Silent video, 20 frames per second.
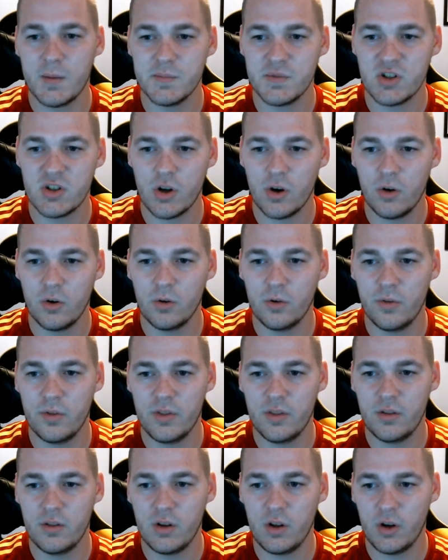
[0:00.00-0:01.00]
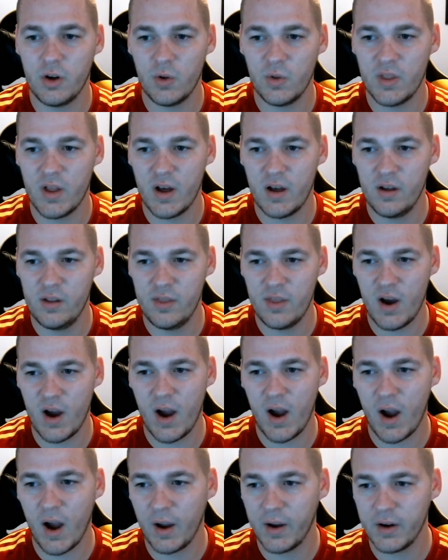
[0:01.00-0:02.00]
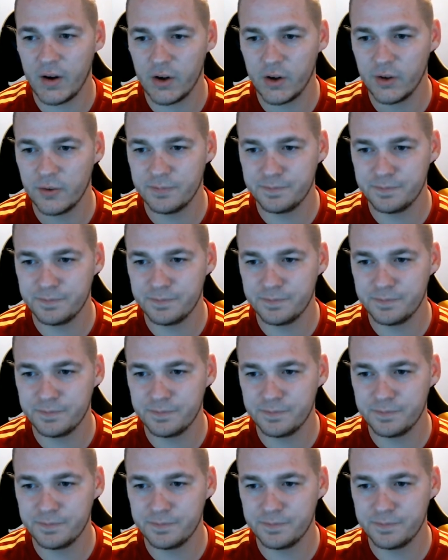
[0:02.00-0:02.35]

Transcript: So the higher